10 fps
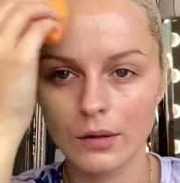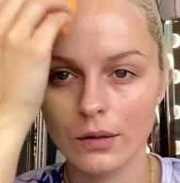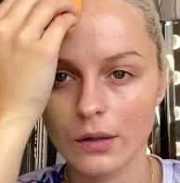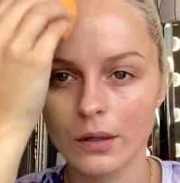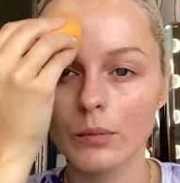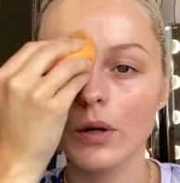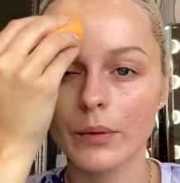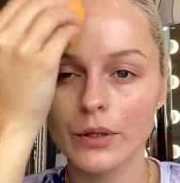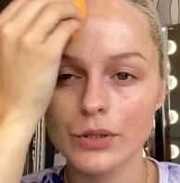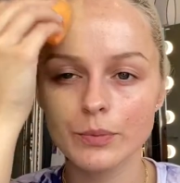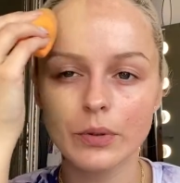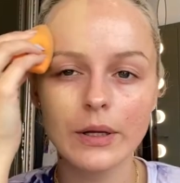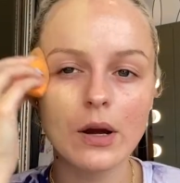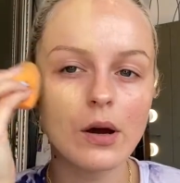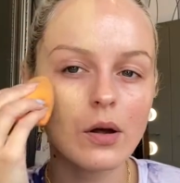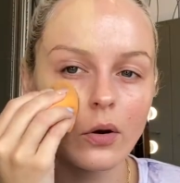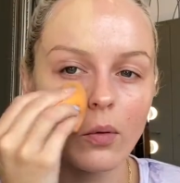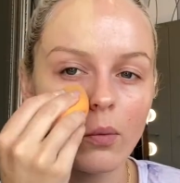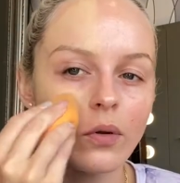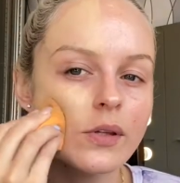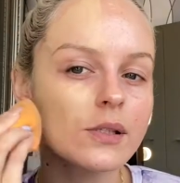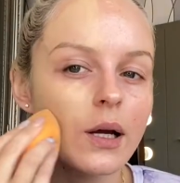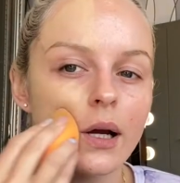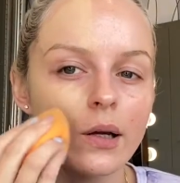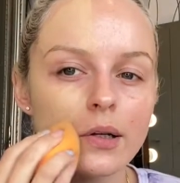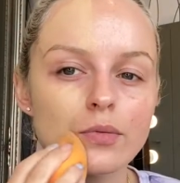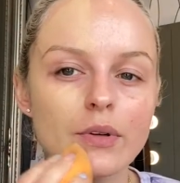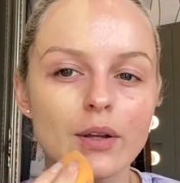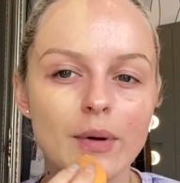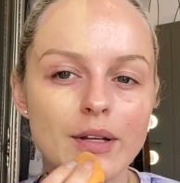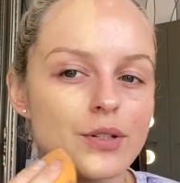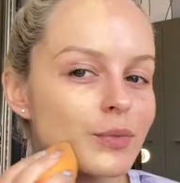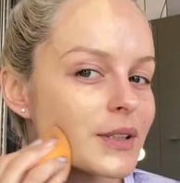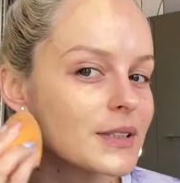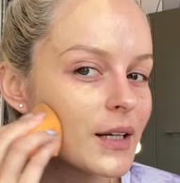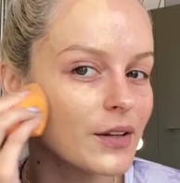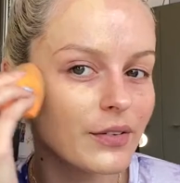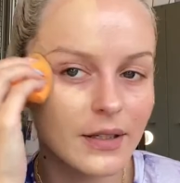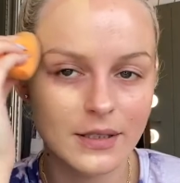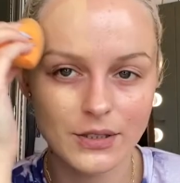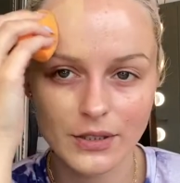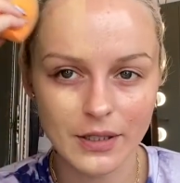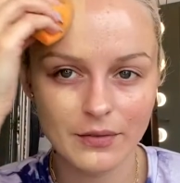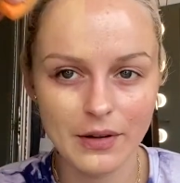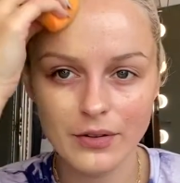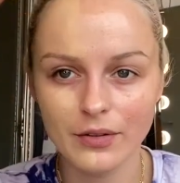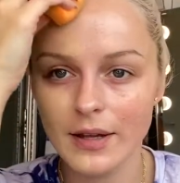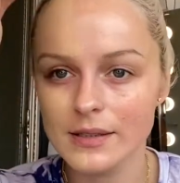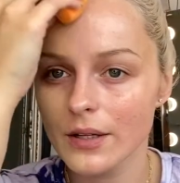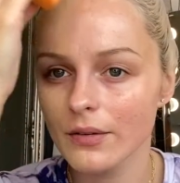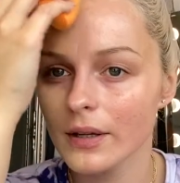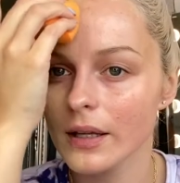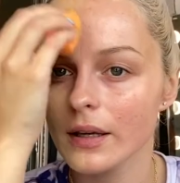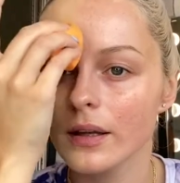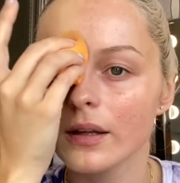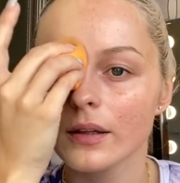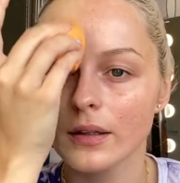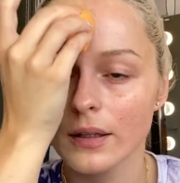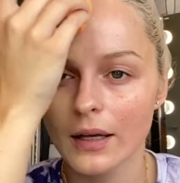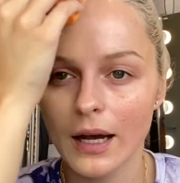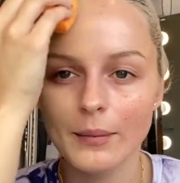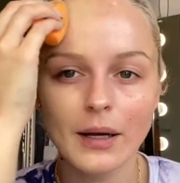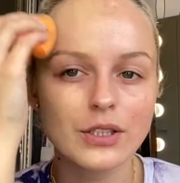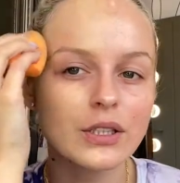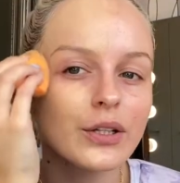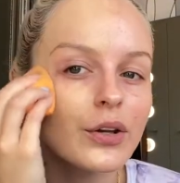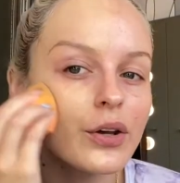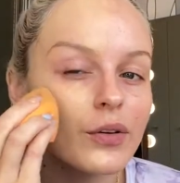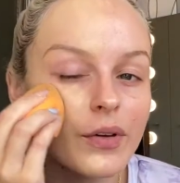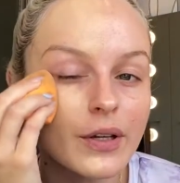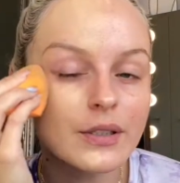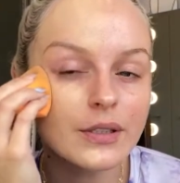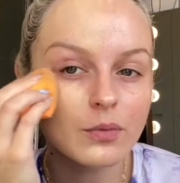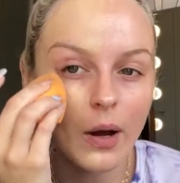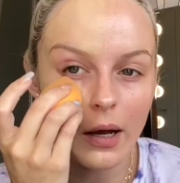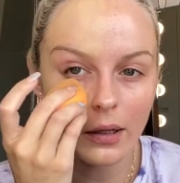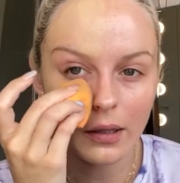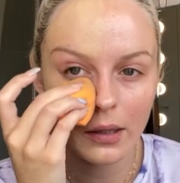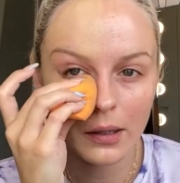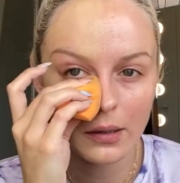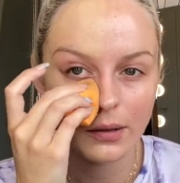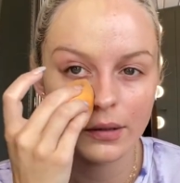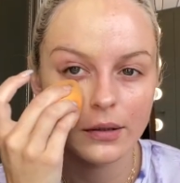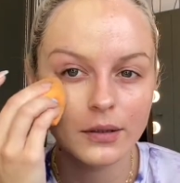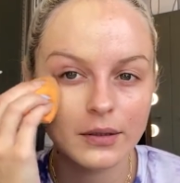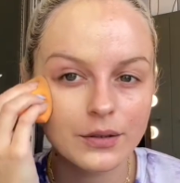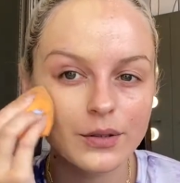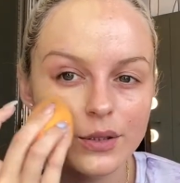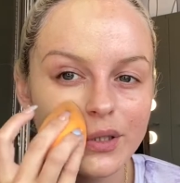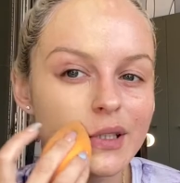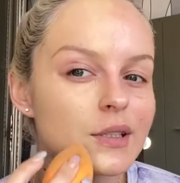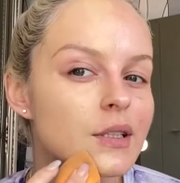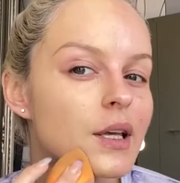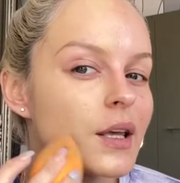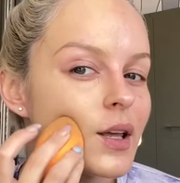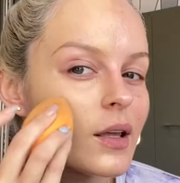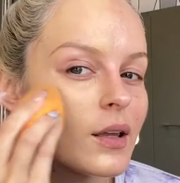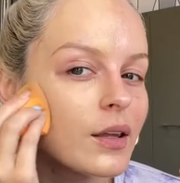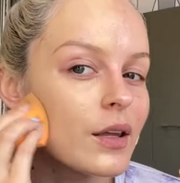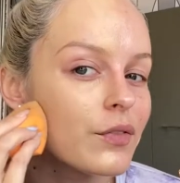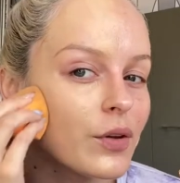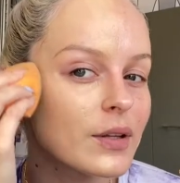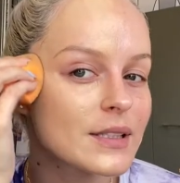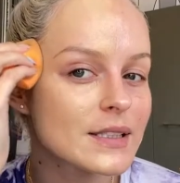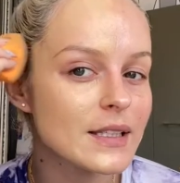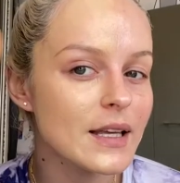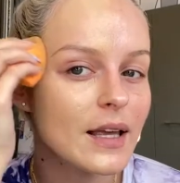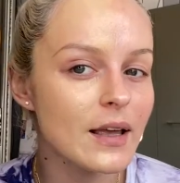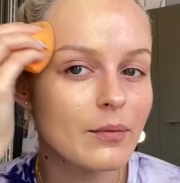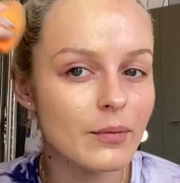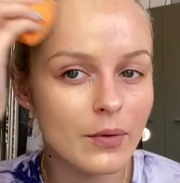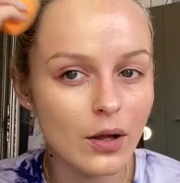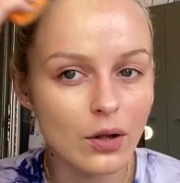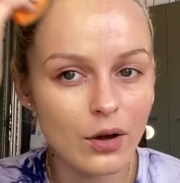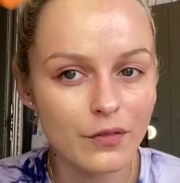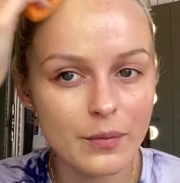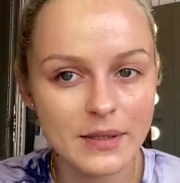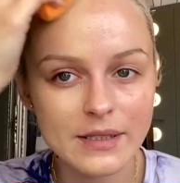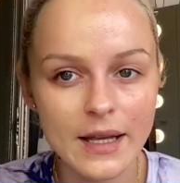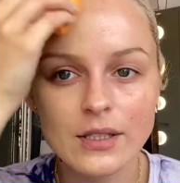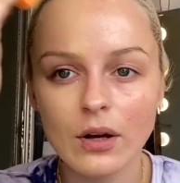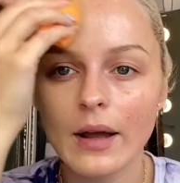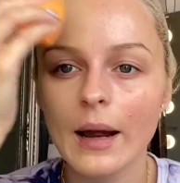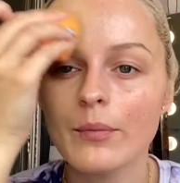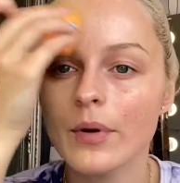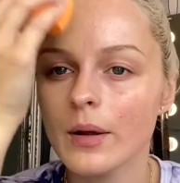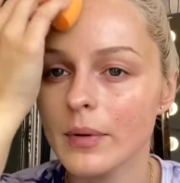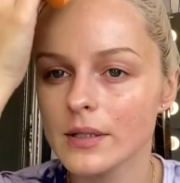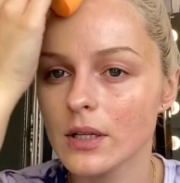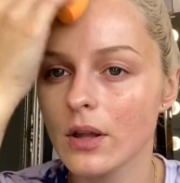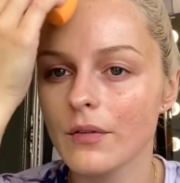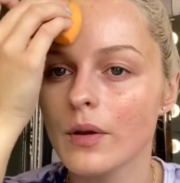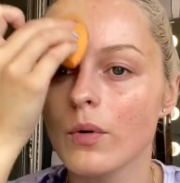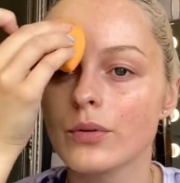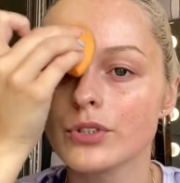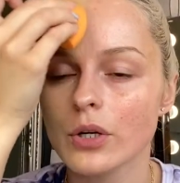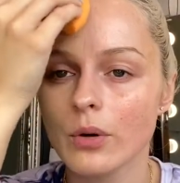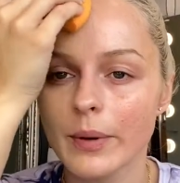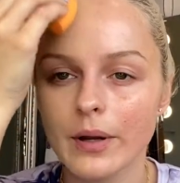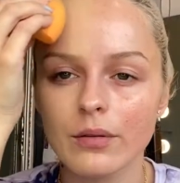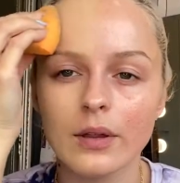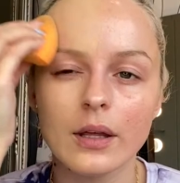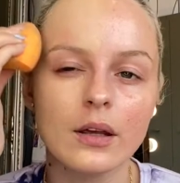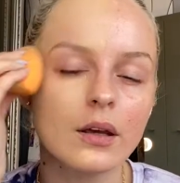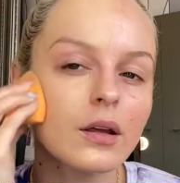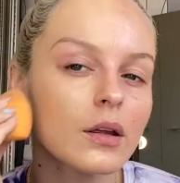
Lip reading: I'm going to put it on one side. It's really weird doing one side of the face, actually. I've never done this, I don't think. I'm actually nervous as well, just to see if you can see a lot of the mistakes on camera, because a lot of it won't show up, I don't think.